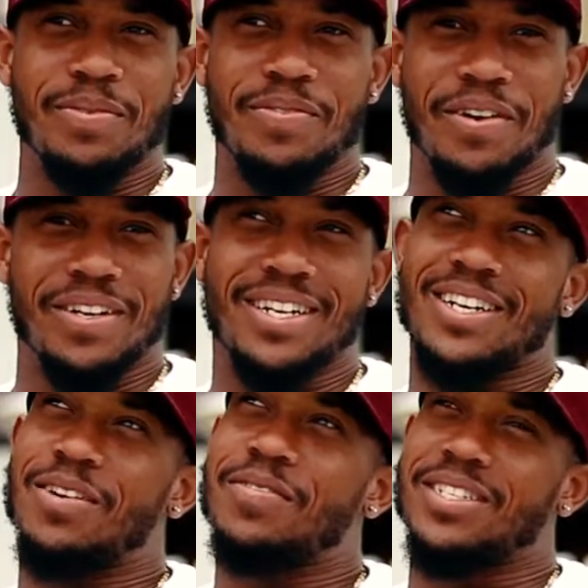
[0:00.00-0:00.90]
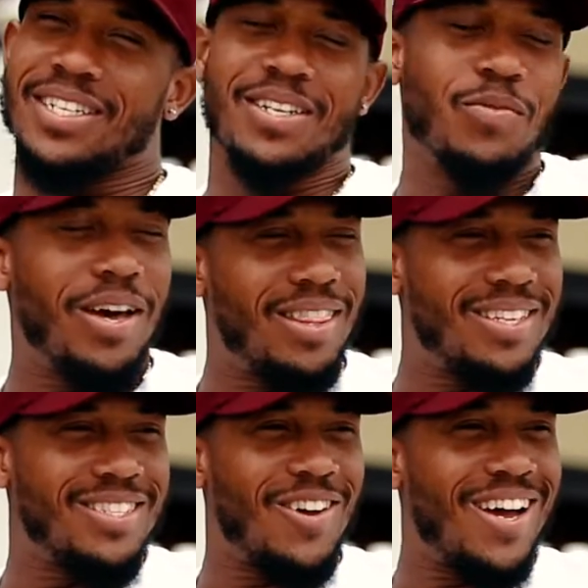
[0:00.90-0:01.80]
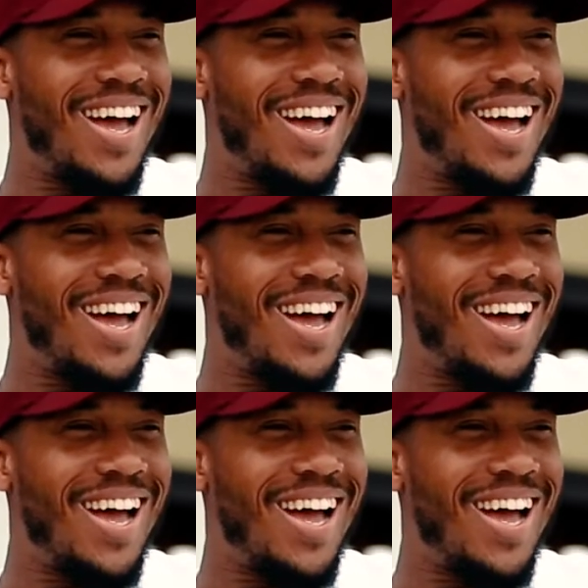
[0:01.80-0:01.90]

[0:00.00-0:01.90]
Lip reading: been very good. Obviously, the weather's not